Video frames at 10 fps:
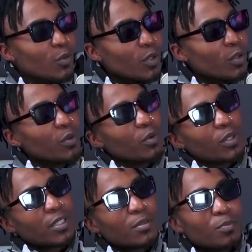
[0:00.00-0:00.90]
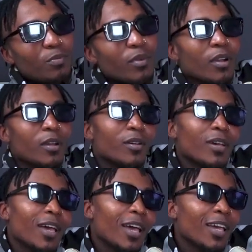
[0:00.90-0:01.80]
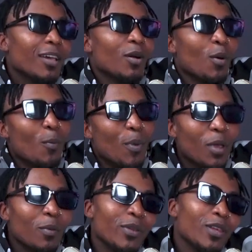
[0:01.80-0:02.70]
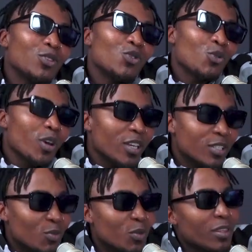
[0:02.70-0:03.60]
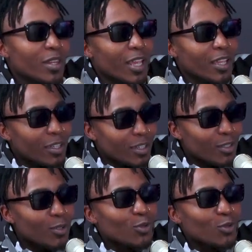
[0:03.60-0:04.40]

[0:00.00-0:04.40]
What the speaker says: it was a baby that you raised with, like,